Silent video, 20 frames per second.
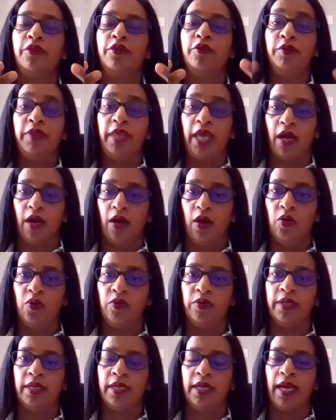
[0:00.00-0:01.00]
their
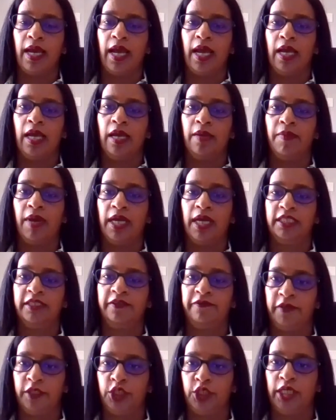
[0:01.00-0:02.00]
own
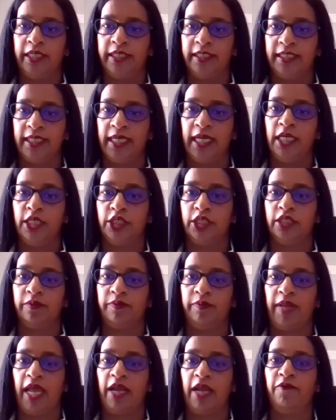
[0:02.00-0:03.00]
artificial intelligence
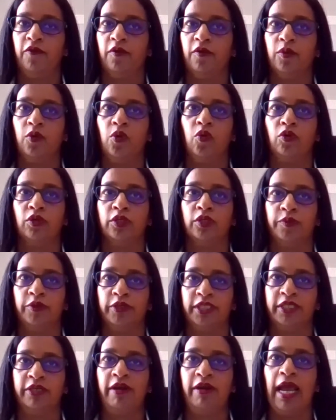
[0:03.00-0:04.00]
platform called
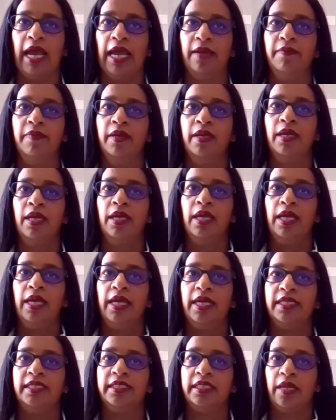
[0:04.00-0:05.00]
Prescribe,
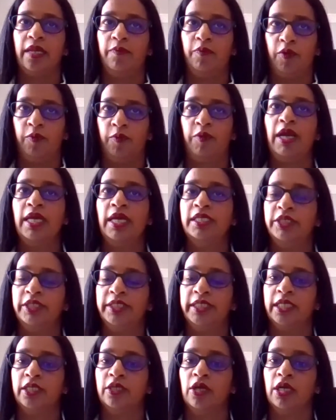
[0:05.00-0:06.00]
it's a proprietary
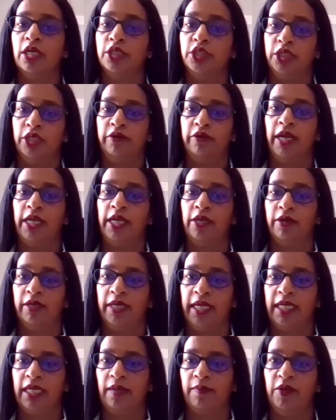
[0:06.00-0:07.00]
technology running on
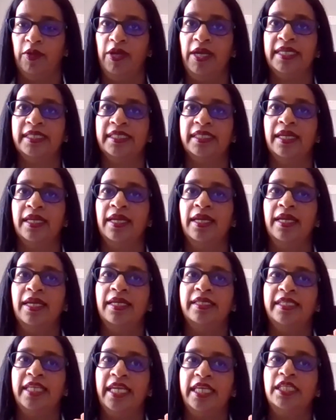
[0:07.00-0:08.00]
AWS.
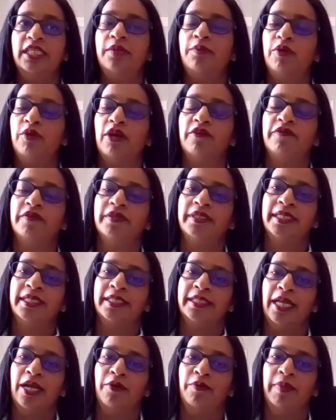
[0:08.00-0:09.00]
Data Profit
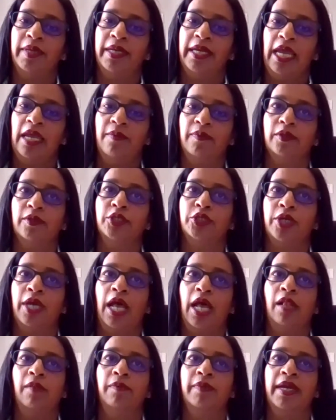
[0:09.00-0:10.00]
has now been able to
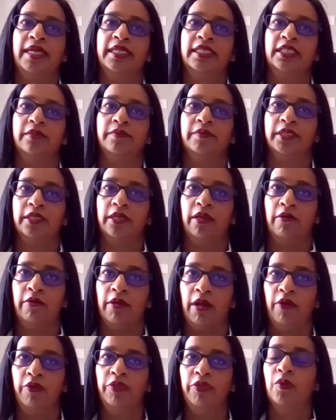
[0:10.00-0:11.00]
help customers
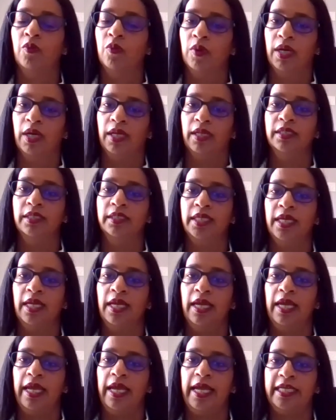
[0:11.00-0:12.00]
around the world
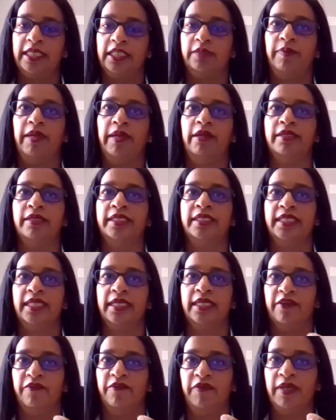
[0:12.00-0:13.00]
experience
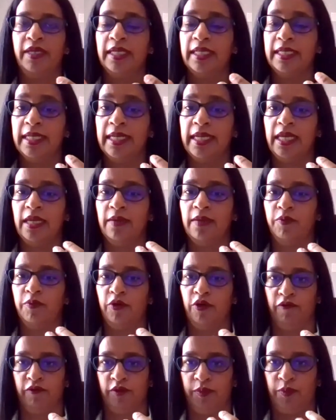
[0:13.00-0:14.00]
significantly
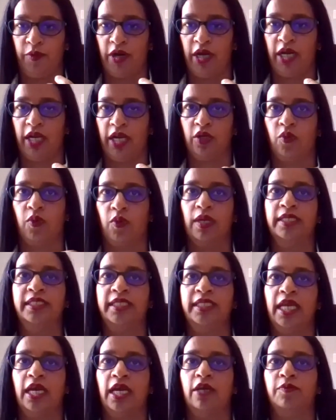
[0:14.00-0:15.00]
improved product
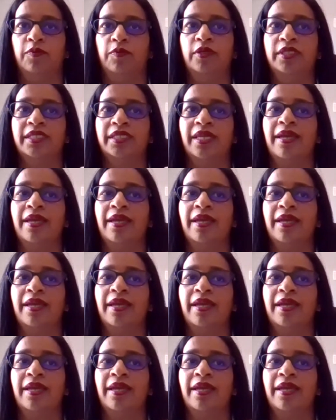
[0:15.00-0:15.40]
quality outputs